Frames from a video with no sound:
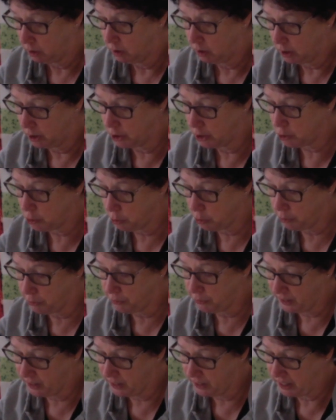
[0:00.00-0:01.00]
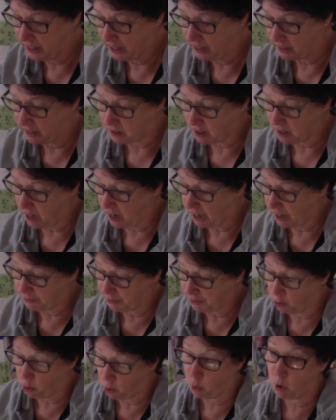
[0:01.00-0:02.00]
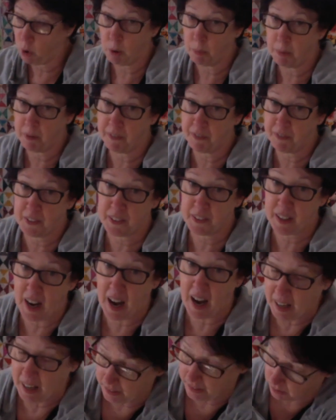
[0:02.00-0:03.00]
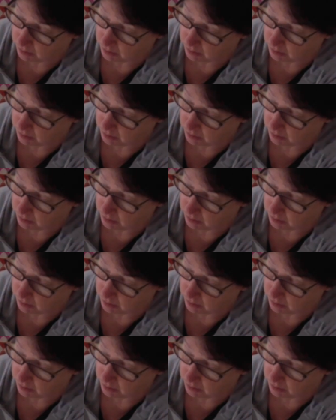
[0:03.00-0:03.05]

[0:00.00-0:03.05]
It truthfully is. I feel horrible for the guy.